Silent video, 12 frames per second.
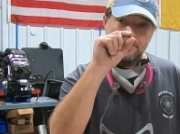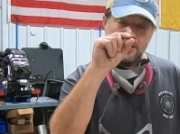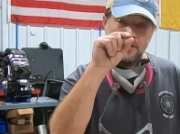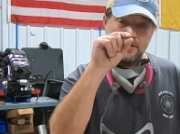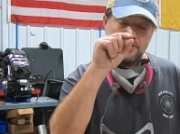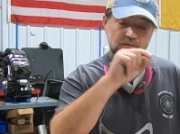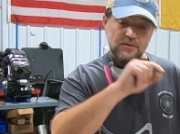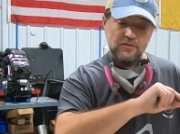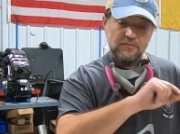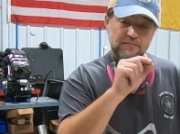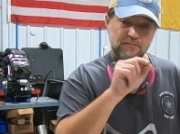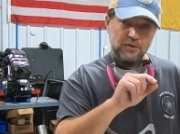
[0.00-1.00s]
Uh,
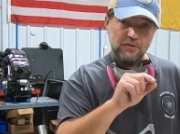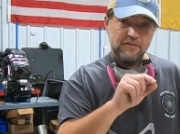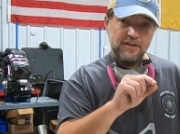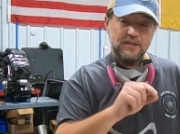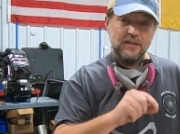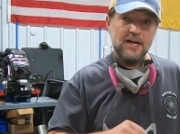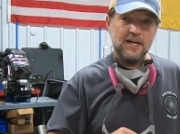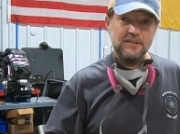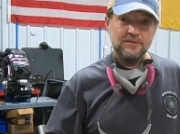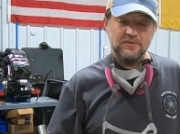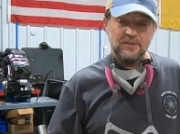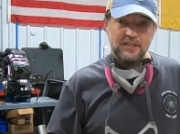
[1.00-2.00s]
your for your vent
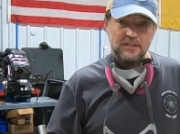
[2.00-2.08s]
lines